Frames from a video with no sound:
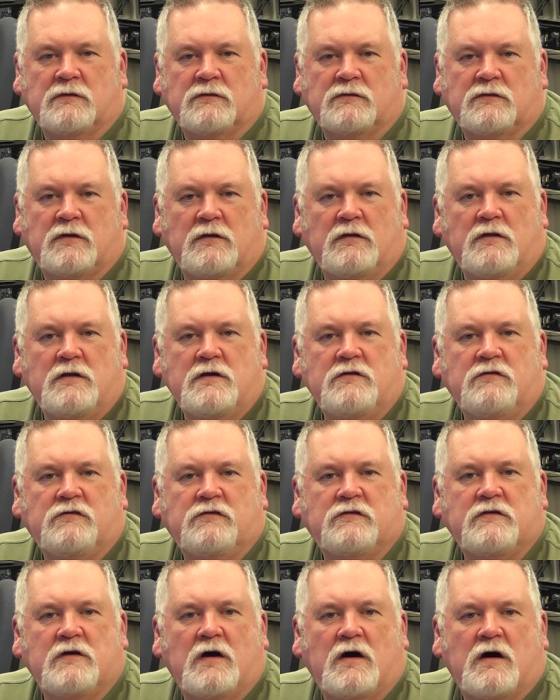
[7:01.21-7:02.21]
The
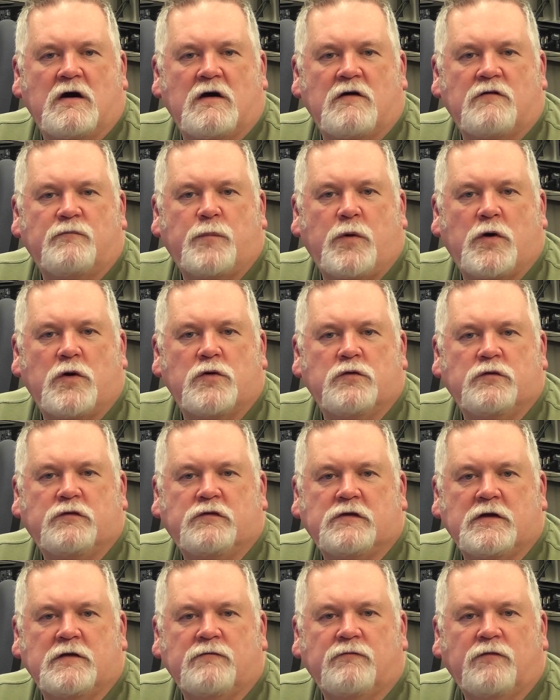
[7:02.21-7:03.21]
list of
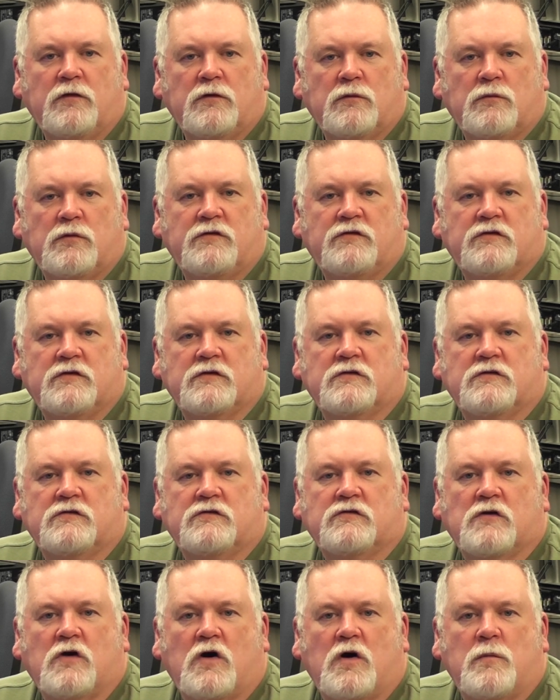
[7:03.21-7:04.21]
Poe's
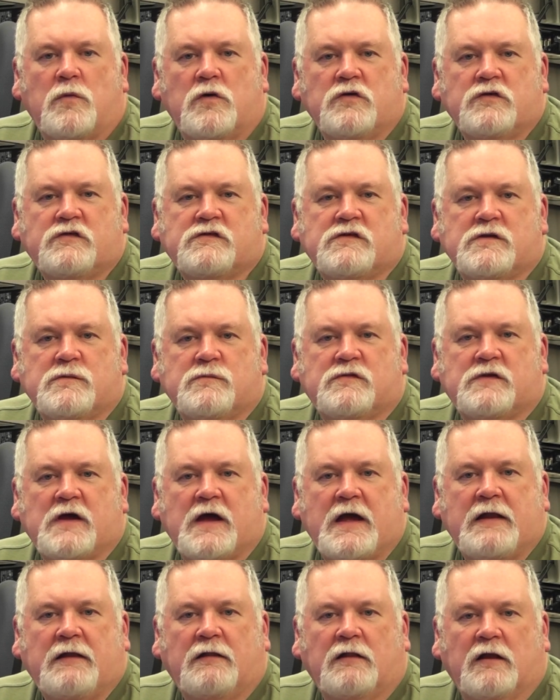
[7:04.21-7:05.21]
influences almost seems
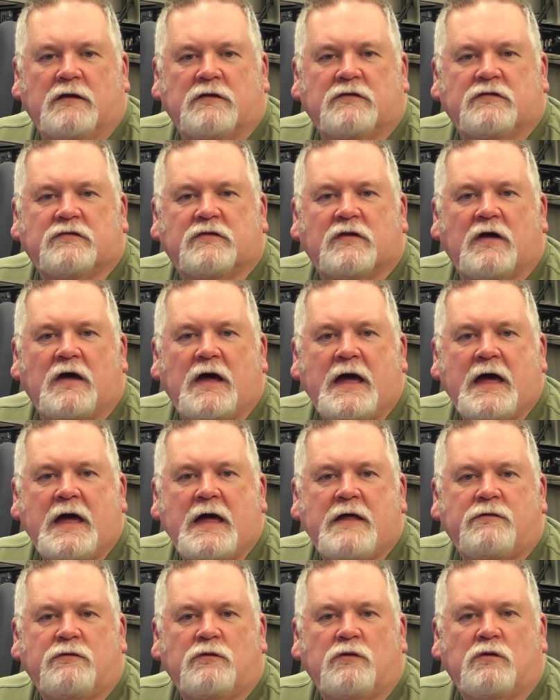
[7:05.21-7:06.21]
endless,
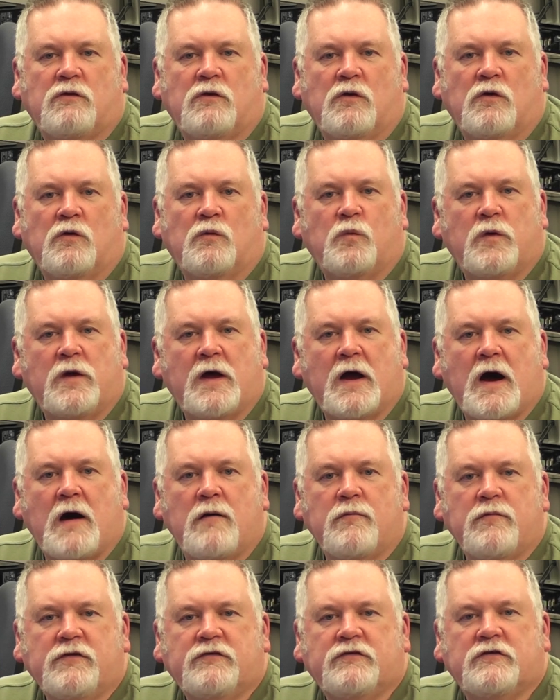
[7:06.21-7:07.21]
and we
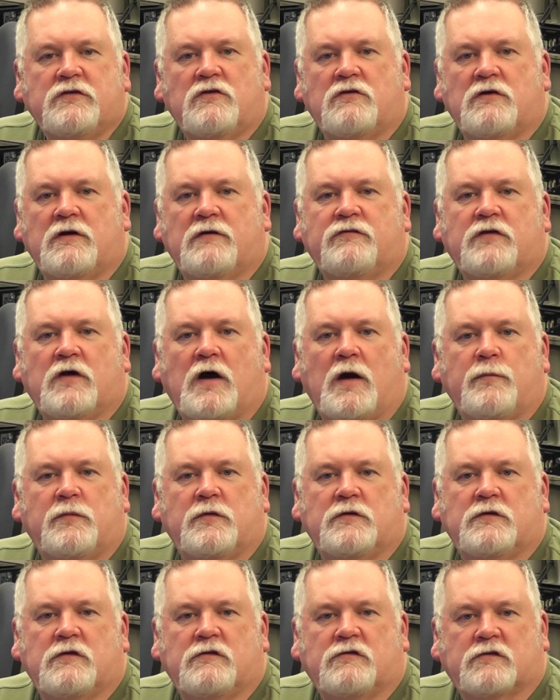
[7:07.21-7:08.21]
obviously don't have time
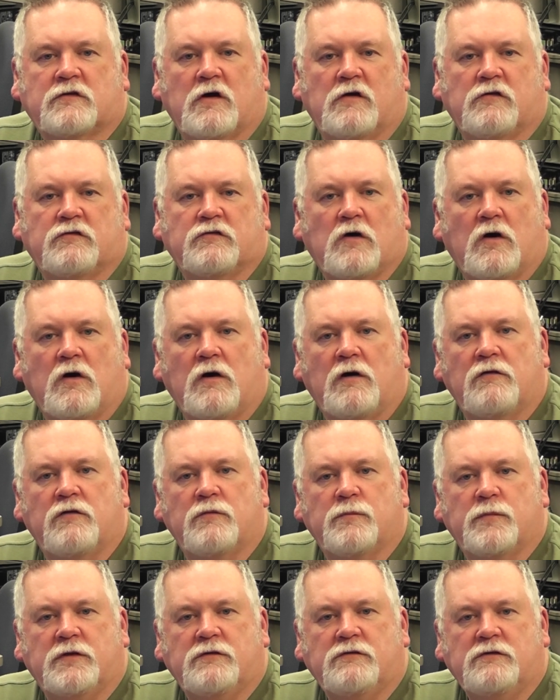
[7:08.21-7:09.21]
to discuss all of
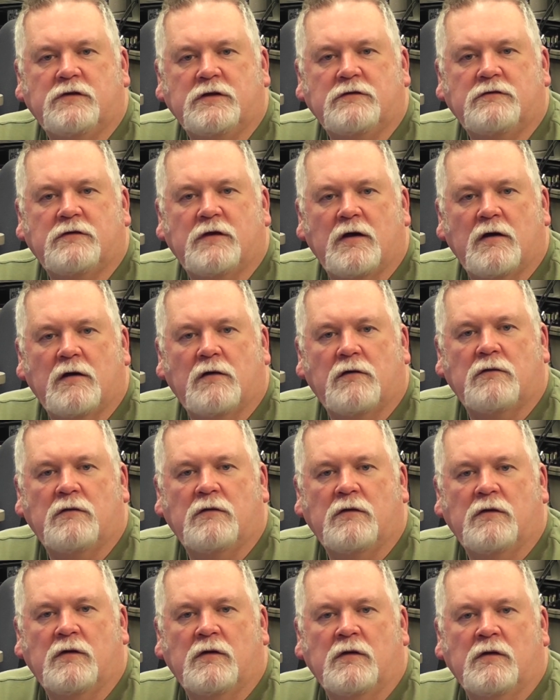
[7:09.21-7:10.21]
them in detail,
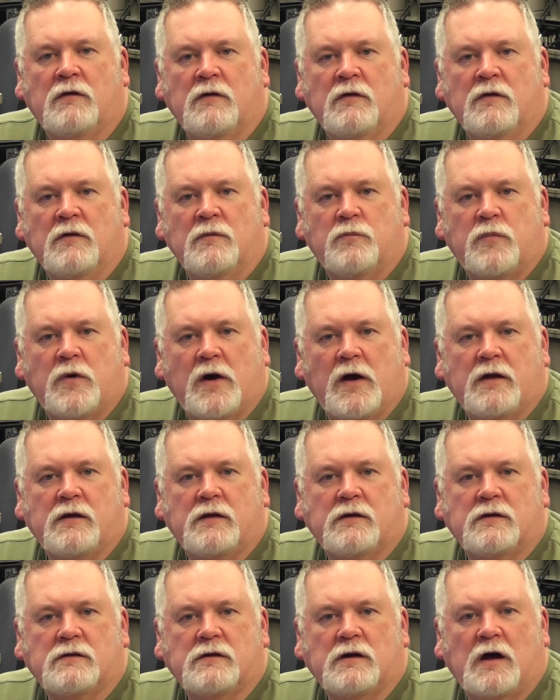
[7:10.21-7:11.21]

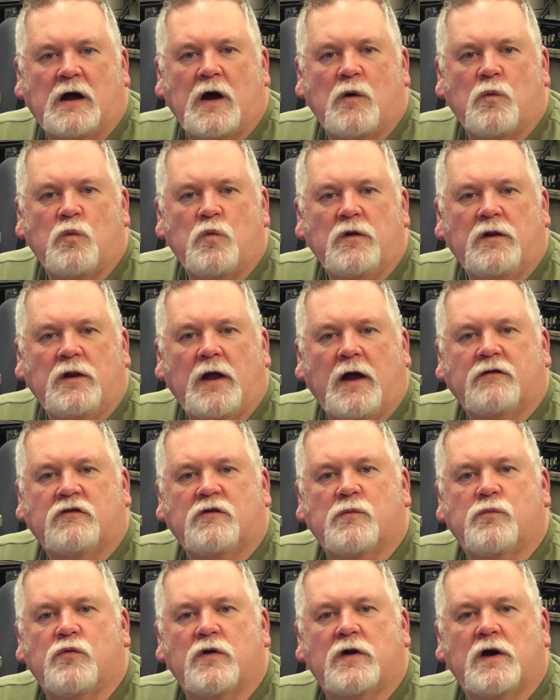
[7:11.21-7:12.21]
but I would like
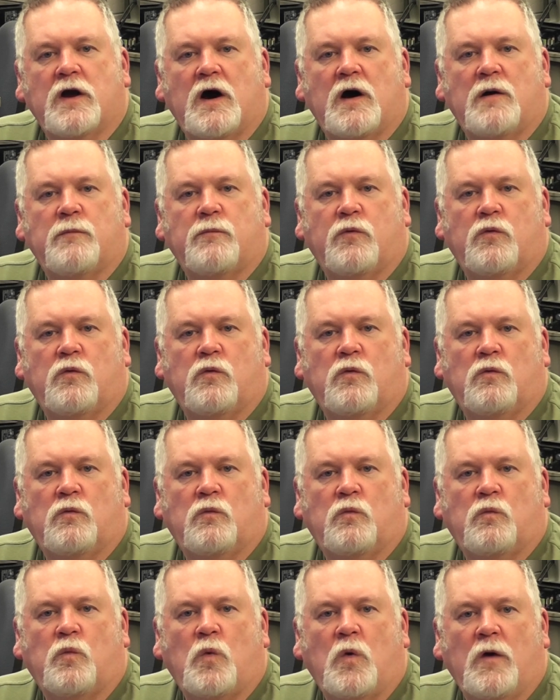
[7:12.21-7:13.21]
to bring up
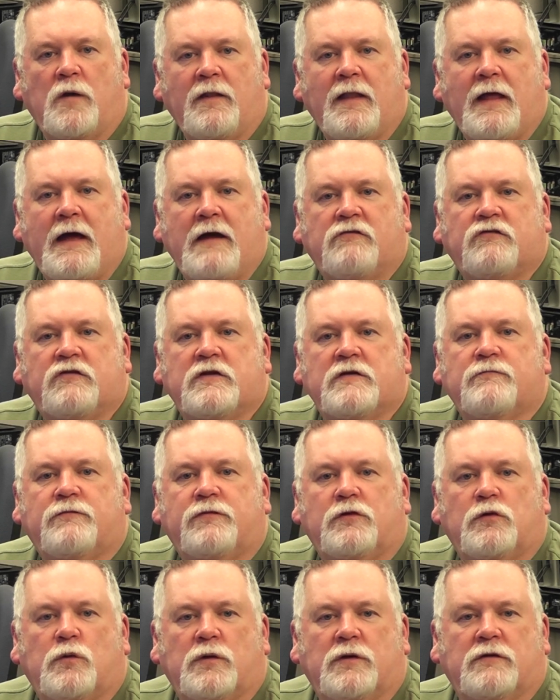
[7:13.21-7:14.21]
one last
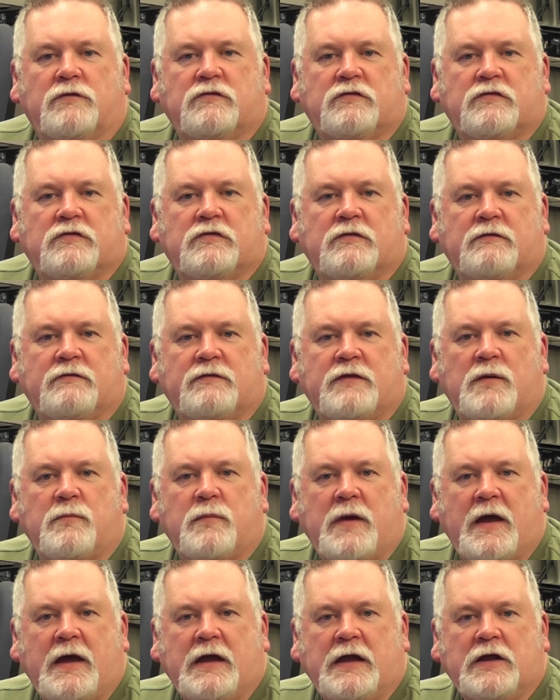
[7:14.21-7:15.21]
influence that
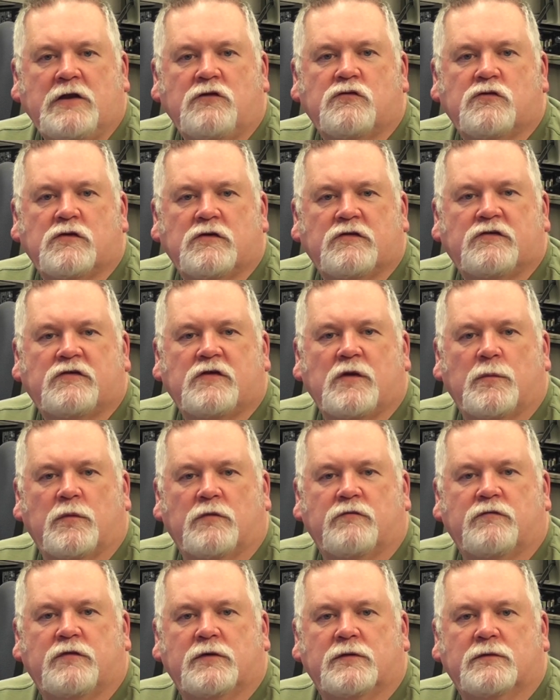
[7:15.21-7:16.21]
may interest some
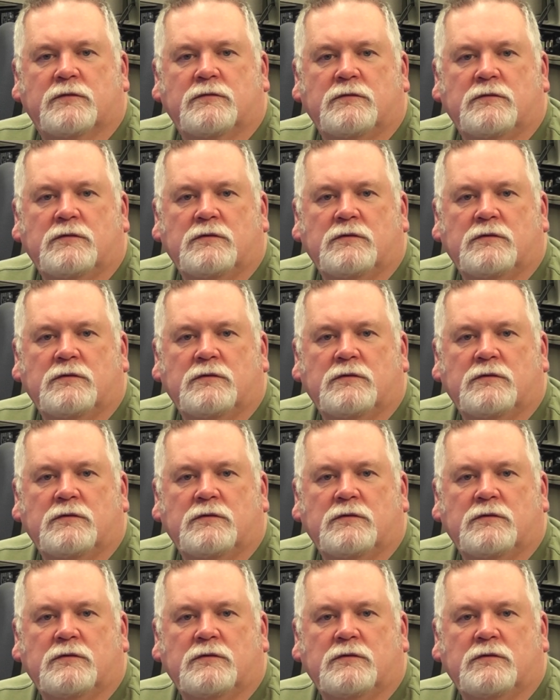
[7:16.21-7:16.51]
of you: